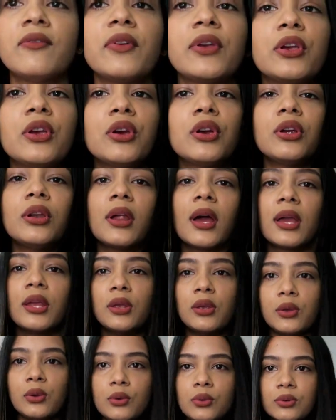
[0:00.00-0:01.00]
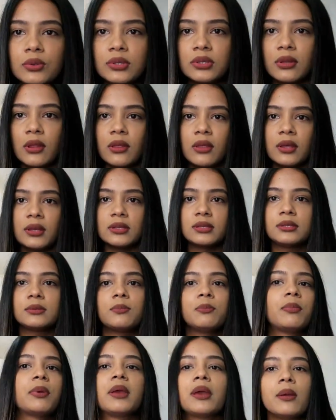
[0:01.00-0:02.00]
figured I use
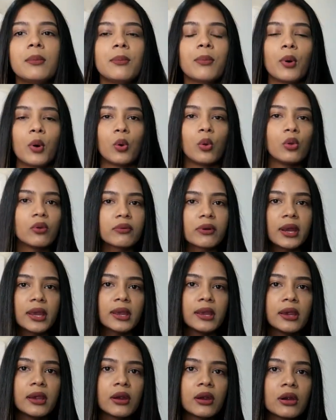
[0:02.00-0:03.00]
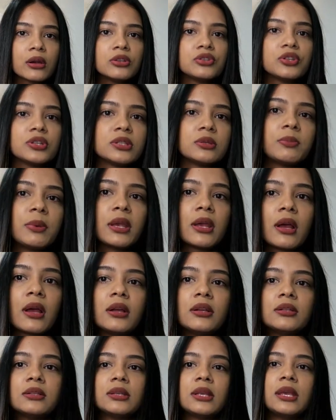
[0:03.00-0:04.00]
this big bowl right here just
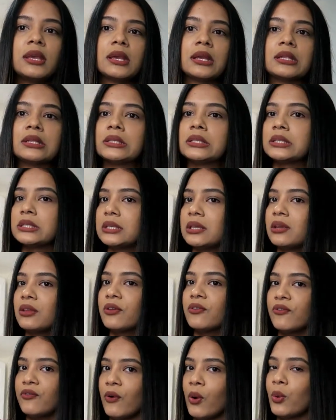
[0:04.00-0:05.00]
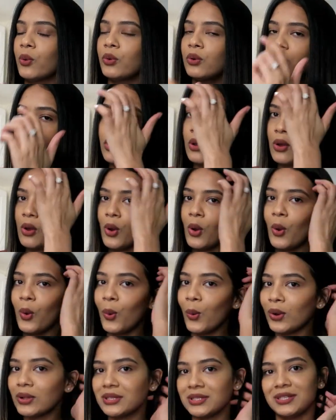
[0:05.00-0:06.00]
because he can see the foam
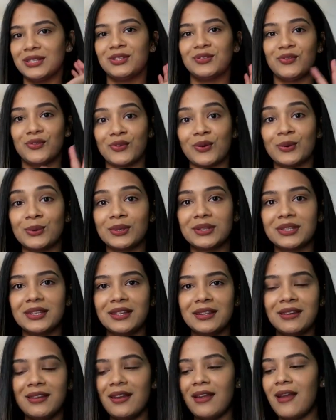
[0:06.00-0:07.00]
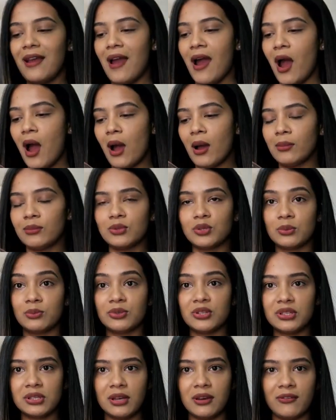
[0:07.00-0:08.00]
once it's frozen. Um, so
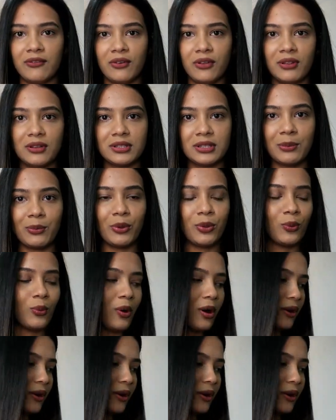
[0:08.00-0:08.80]
I'm just gonna fill this up with